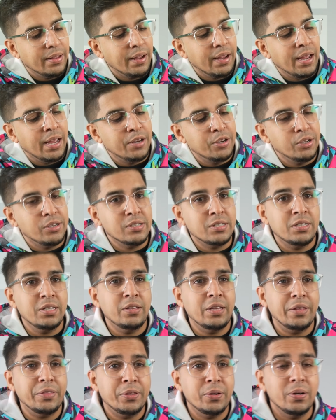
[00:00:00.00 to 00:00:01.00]
And you can
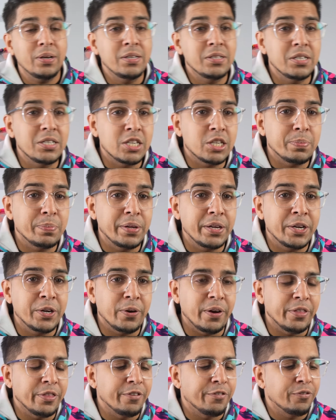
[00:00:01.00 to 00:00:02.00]
see that there is a display
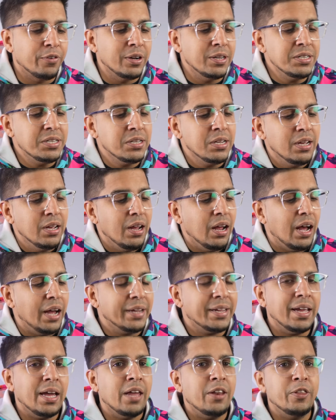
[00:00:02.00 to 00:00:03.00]
here on the front.
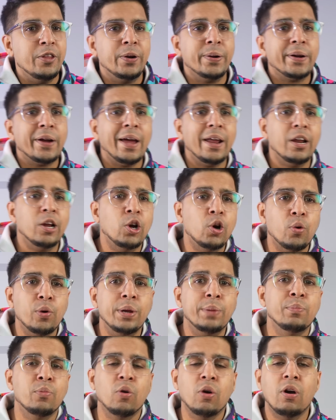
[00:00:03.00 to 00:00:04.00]
Again, they're kind of
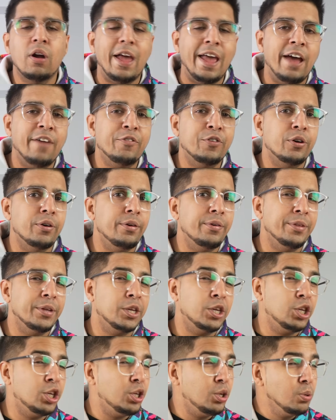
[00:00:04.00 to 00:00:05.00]
going more after
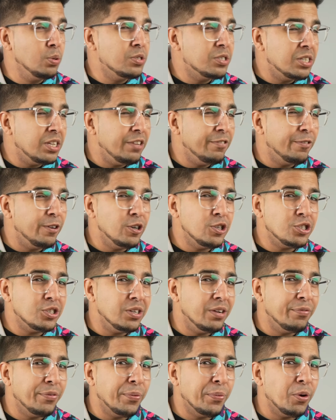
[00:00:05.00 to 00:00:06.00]
the cutesy
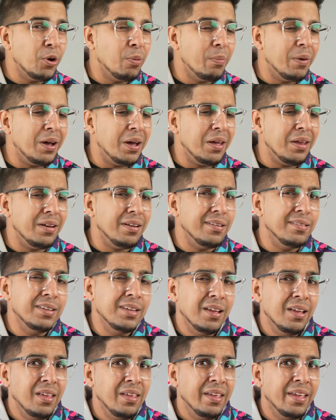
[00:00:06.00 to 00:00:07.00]
version of a robot.
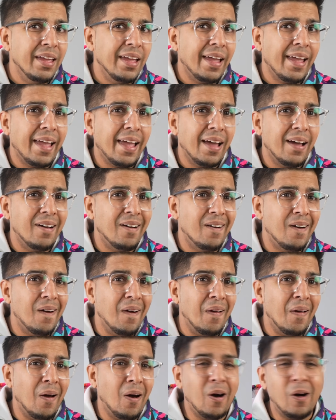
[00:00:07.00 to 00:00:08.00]

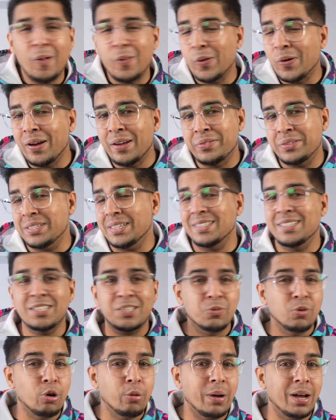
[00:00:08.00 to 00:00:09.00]
Although I have to say,
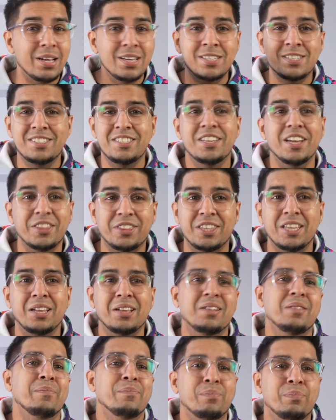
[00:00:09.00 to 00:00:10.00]
this robot is
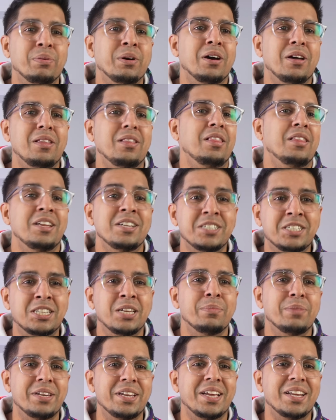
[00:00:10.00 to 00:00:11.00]
nothing but
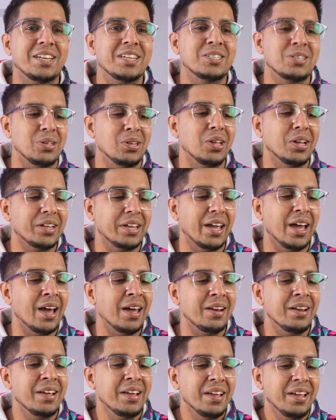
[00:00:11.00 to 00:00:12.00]
intimidating to look
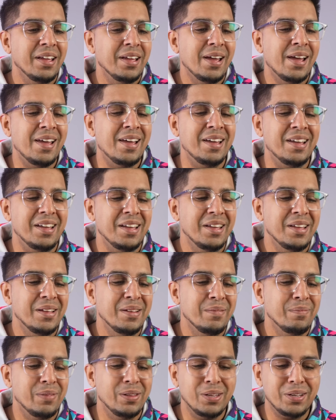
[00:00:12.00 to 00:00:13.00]
at.
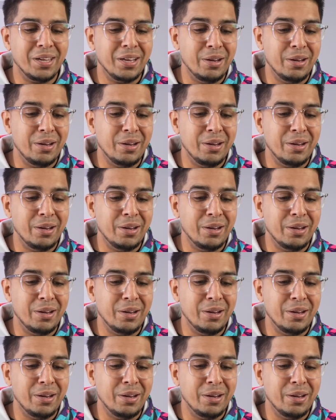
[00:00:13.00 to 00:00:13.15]
But look